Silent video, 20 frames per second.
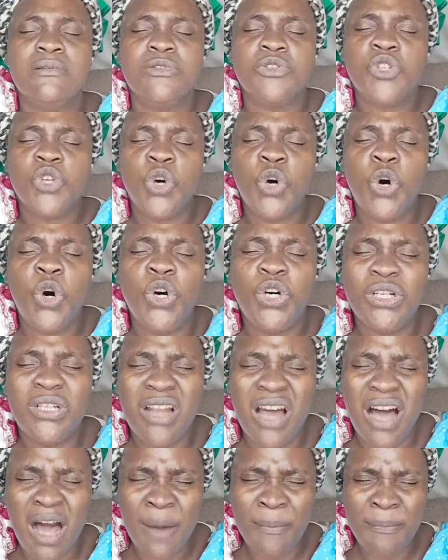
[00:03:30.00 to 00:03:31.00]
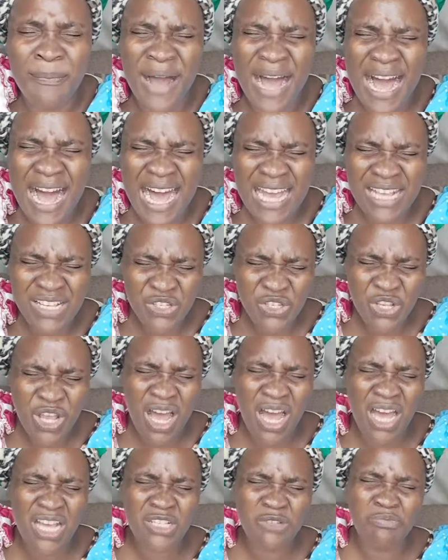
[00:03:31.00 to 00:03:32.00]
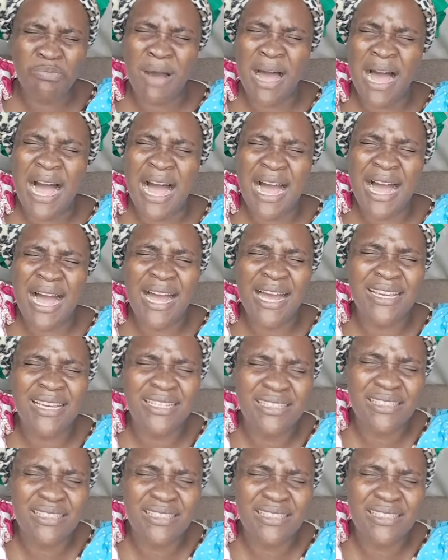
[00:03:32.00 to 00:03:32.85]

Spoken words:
do not pass us by.